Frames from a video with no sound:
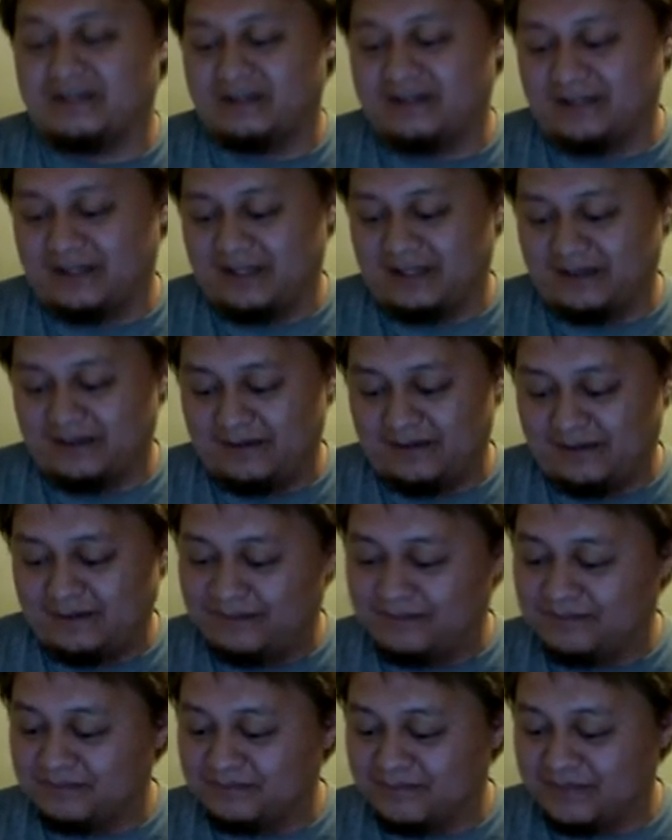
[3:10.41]
It's like,
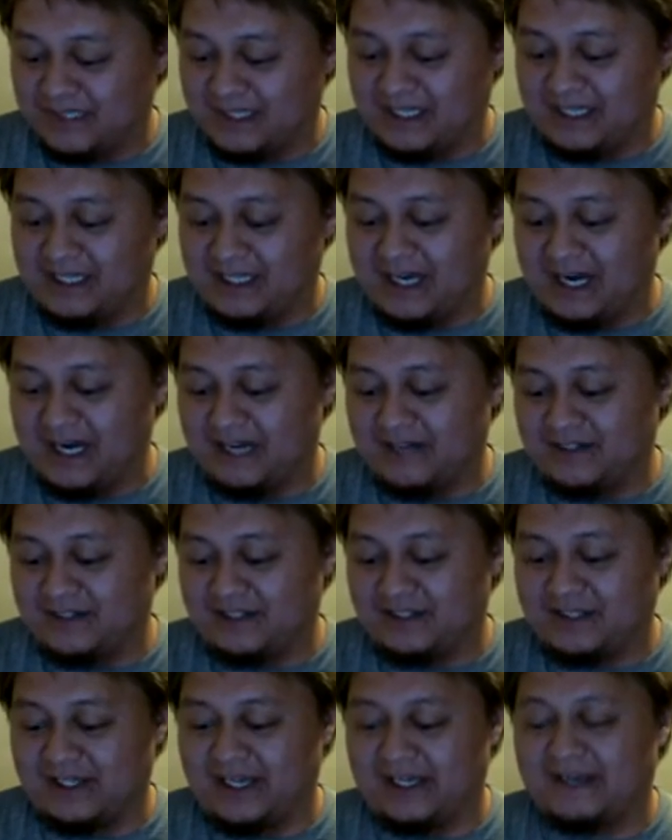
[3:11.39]
it kind of
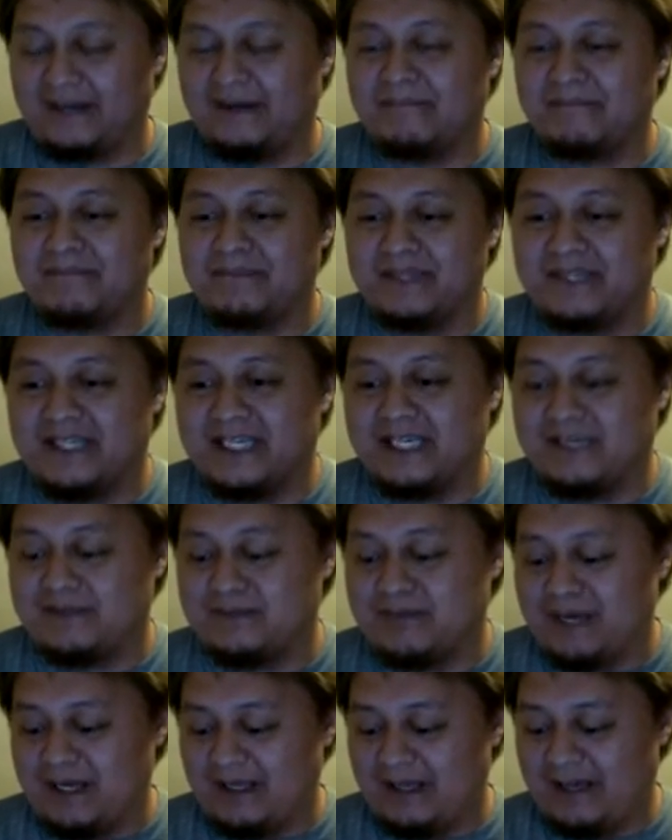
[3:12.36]
just like keeps
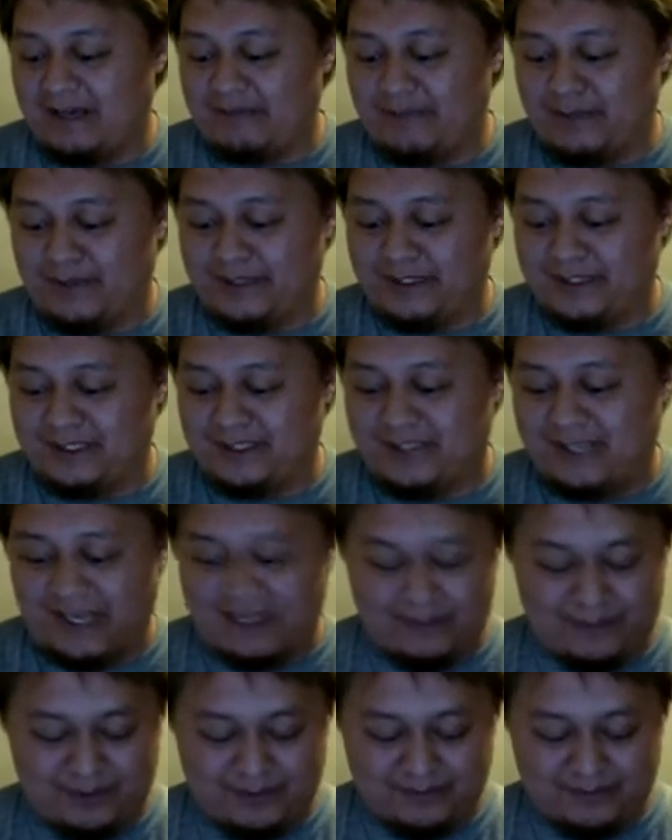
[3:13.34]
my life points stable.